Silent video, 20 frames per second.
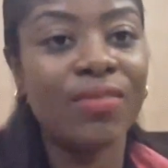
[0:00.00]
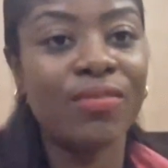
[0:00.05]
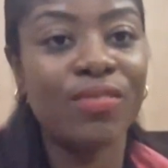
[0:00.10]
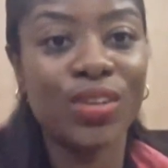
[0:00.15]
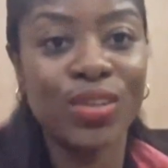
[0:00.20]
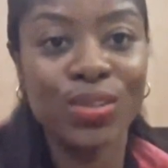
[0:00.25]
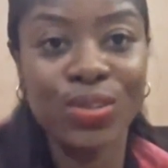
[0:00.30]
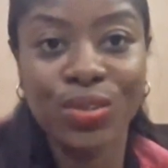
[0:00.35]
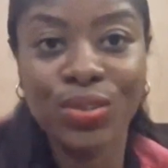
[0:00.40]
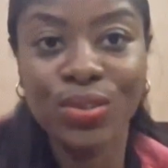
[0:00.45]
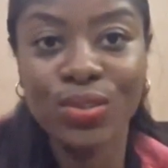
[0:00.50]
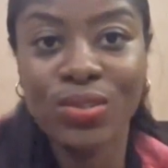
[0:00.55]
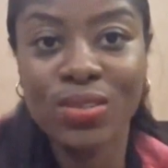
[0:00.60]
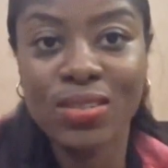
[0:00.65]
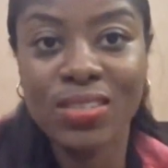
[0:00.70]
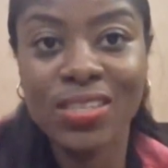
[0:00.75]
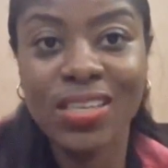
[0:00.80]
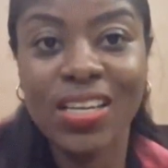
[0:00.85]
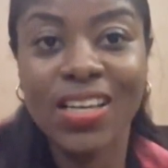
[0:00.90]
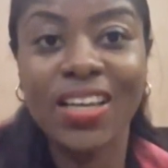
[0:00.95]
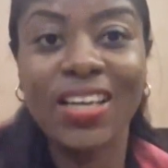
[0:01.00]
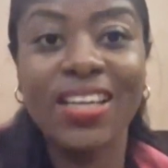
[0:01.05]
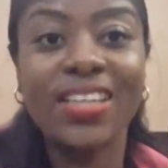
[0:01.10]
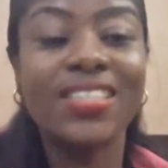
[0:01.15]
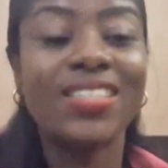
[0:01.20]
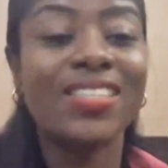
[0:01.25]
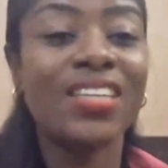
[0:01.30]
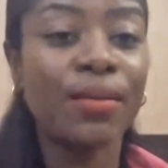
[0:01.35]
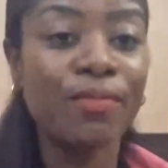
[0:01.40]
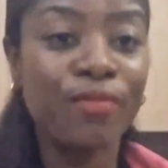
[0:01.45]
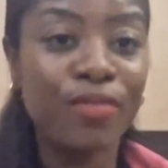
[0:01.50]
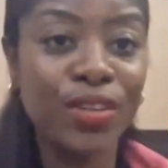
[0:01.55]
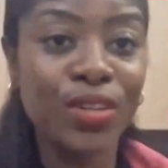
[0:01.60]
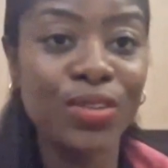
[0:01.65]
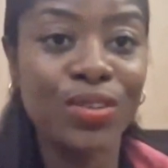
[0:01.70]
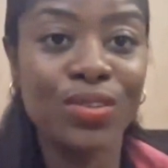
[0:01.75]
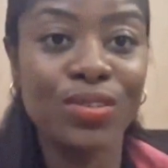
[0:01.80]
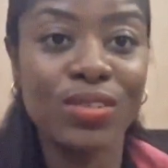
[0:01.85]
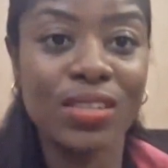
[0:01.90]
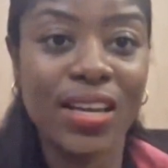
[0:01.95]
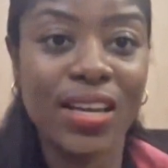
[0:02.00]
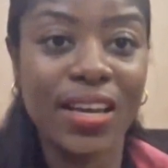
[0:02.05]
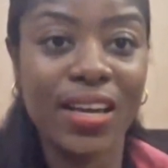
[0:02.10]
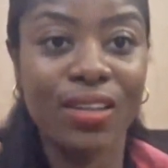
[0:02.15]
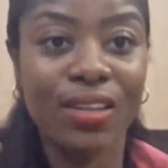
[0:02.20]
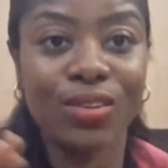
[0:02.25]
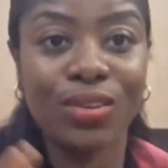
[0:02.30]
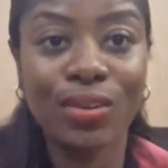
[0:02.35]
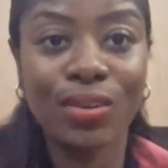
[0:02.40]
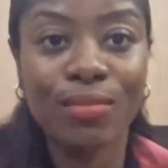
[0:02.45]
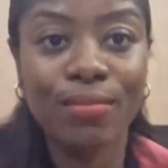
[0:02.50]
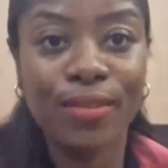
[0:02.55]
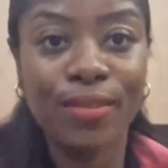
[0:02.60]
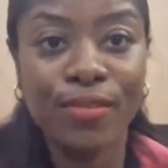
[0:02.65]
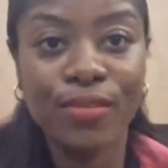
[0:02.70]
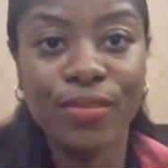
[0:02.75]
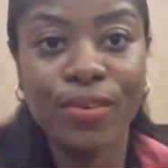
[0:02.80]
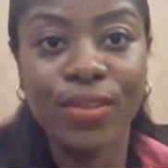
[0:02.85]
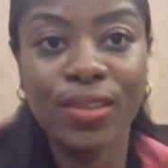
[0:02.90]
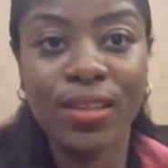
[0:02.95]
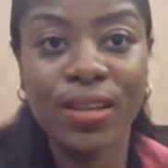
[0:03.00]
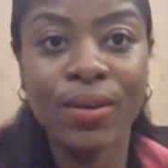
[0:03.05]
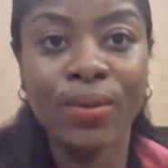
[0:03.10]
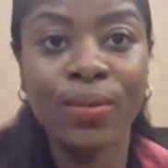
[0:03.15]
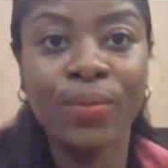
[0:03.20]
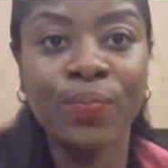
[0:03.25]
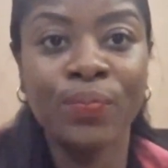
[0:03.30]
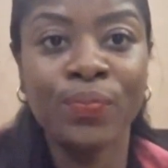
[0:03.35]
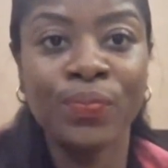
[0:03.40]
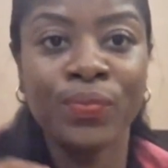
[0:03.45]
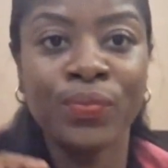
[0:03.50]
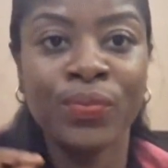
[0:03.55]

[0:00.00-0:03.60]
videos except videos I had done before now.